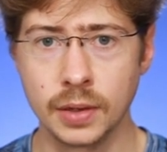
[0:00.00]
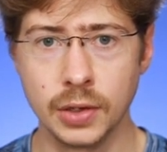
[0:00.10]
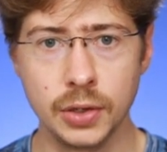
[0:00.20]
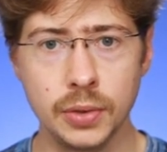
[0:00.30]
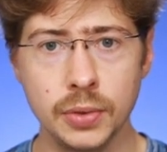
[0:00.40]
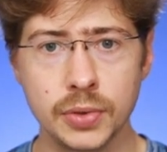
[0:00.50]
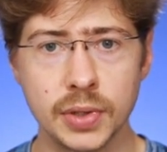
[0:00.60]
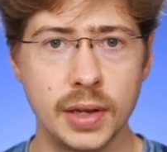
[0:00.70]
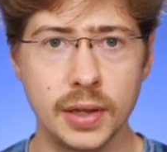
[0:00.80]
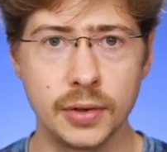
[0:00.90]
News
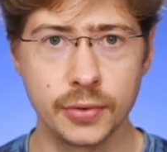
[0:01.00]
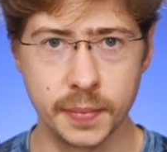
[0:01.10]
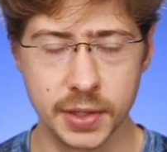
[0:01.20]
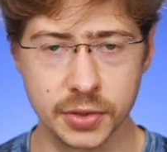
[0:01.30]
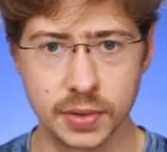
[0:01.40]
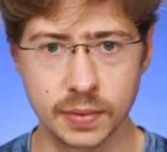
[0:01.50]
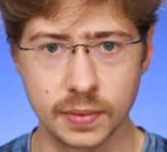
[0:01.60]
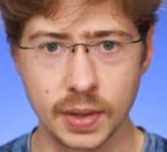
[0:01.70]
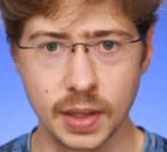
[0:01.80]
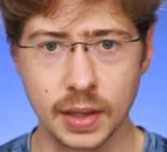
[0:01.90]
and information.
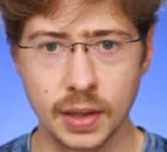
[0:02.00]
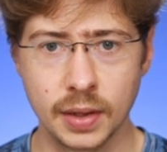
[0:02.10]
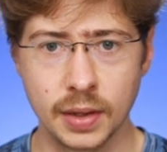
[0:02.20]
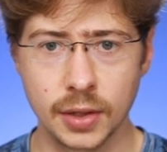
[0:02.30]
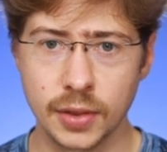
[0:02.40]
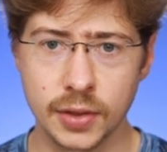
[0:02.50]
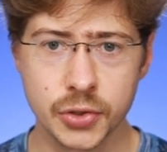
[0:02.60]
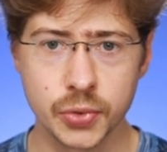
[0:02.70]
This